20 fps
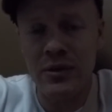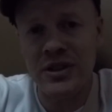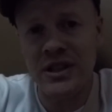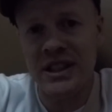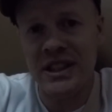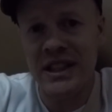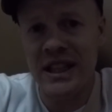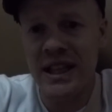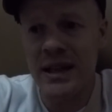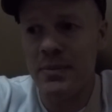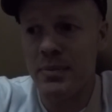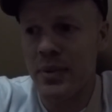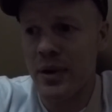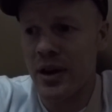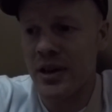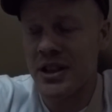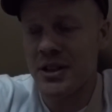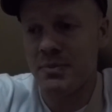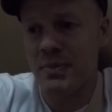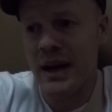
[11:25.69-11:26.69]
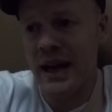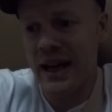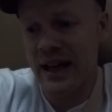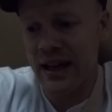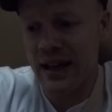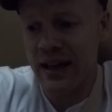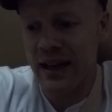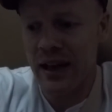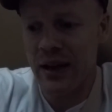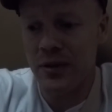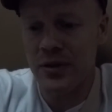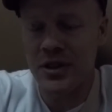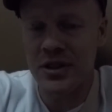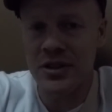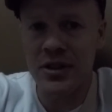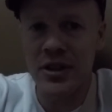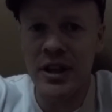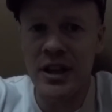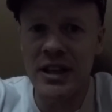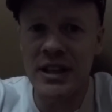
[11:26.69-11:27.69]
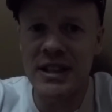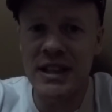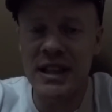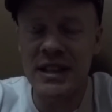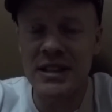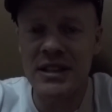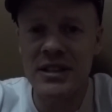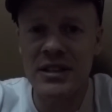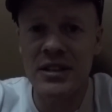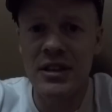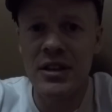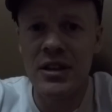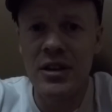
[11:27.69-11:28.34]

was asleep on his back outside, he says,